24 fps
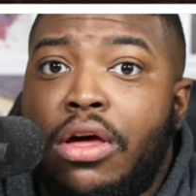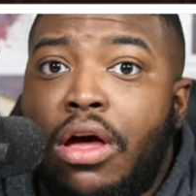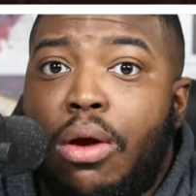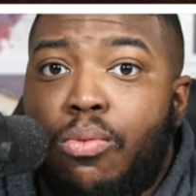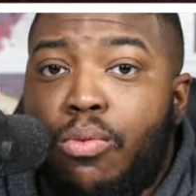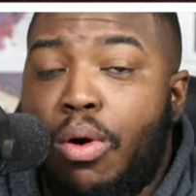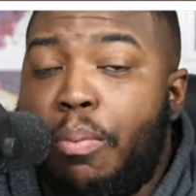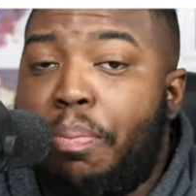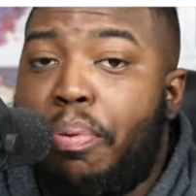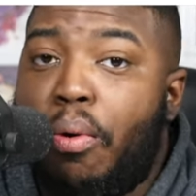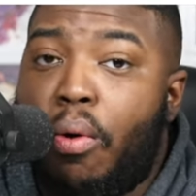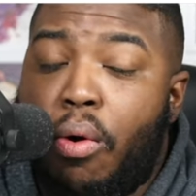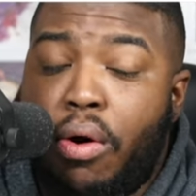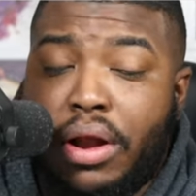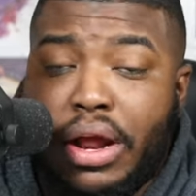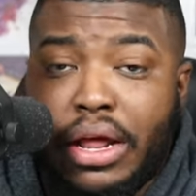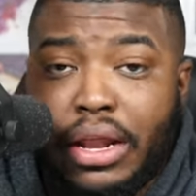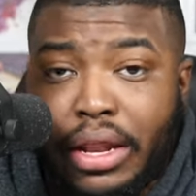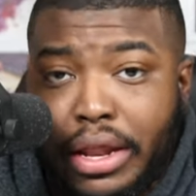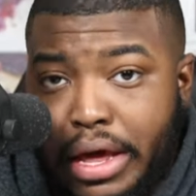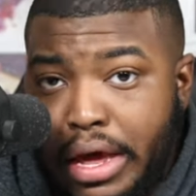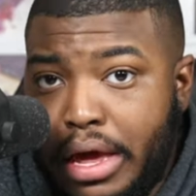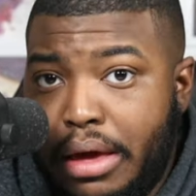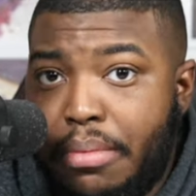
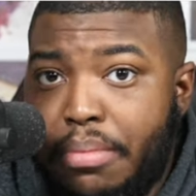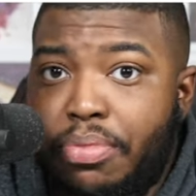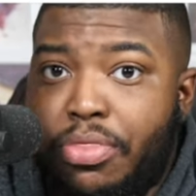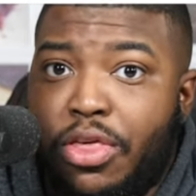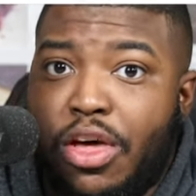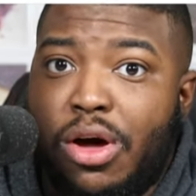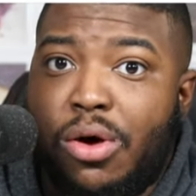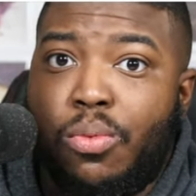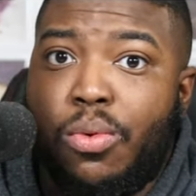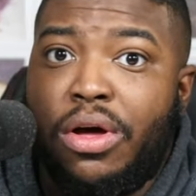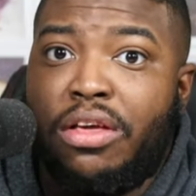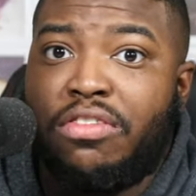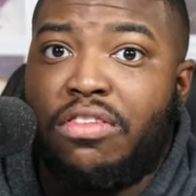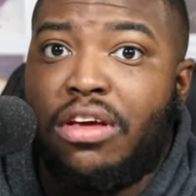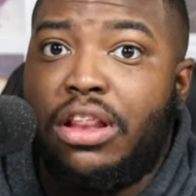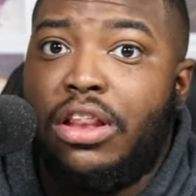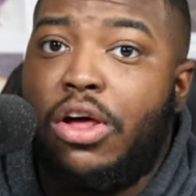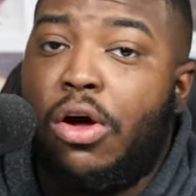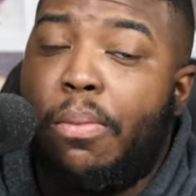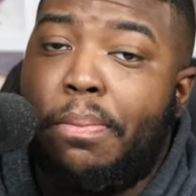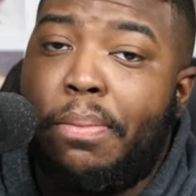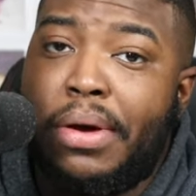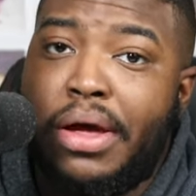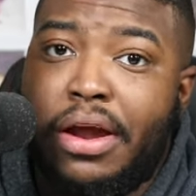Reportedly, there was a
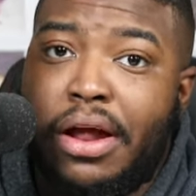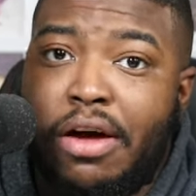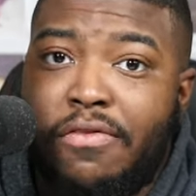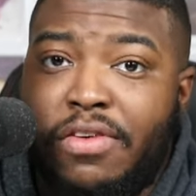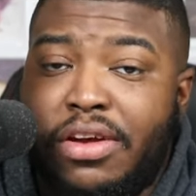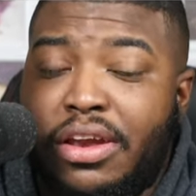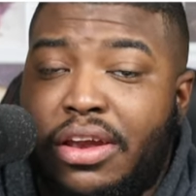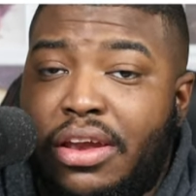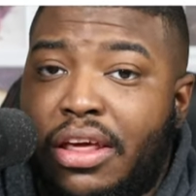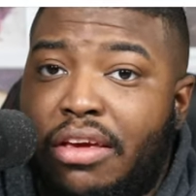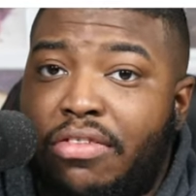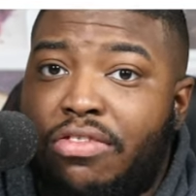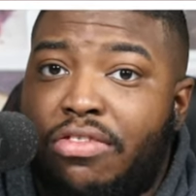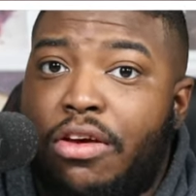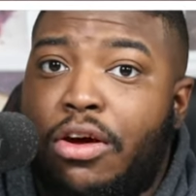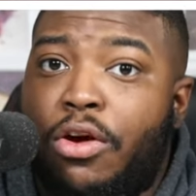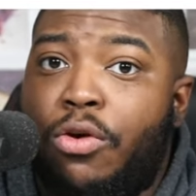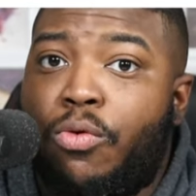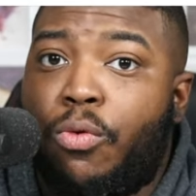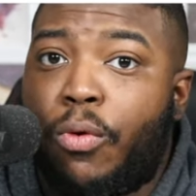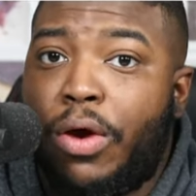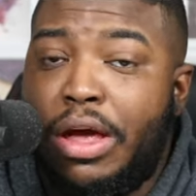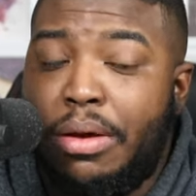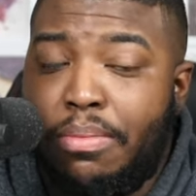little bit of a
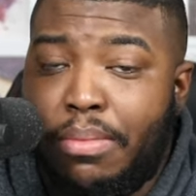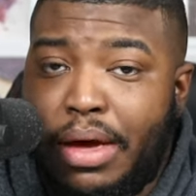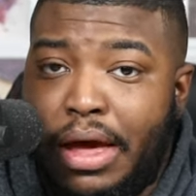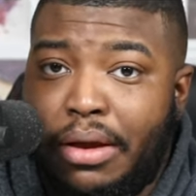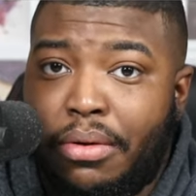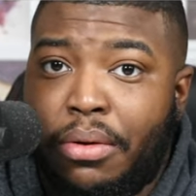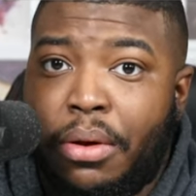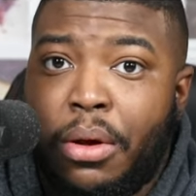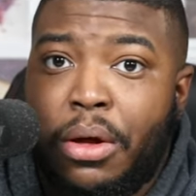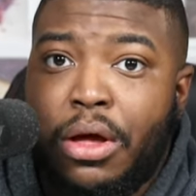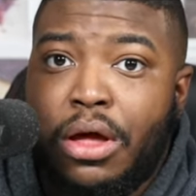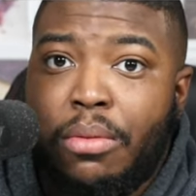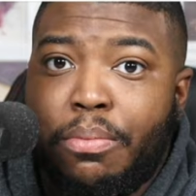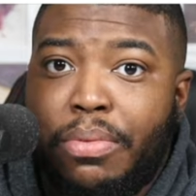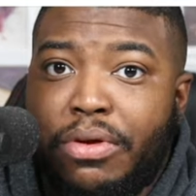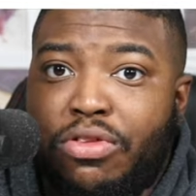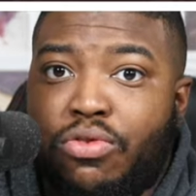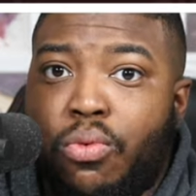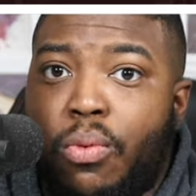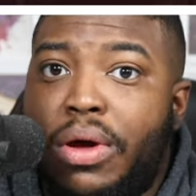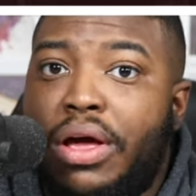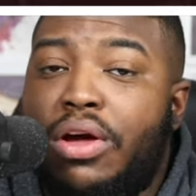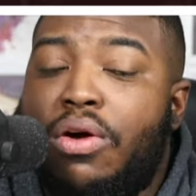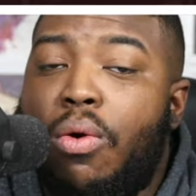disagreement
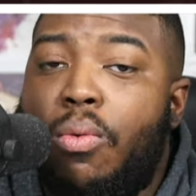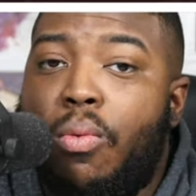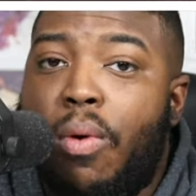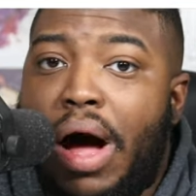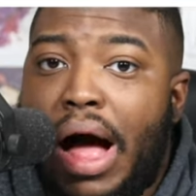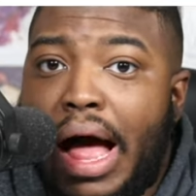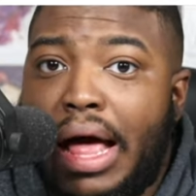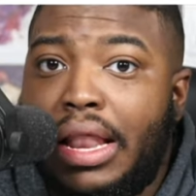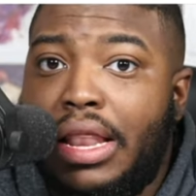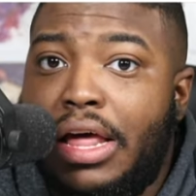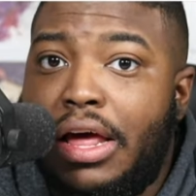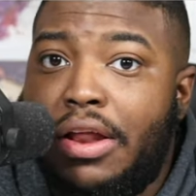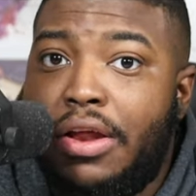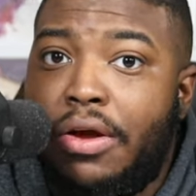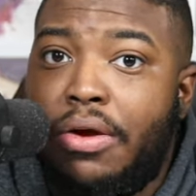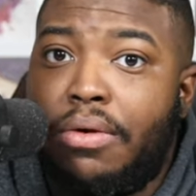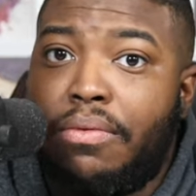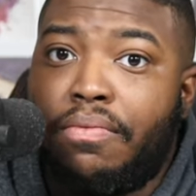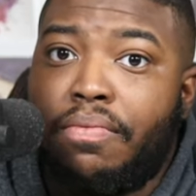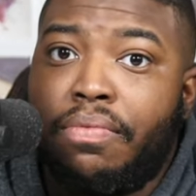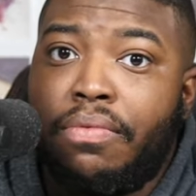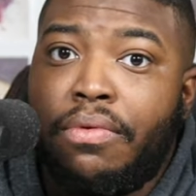between Kawhi Leonard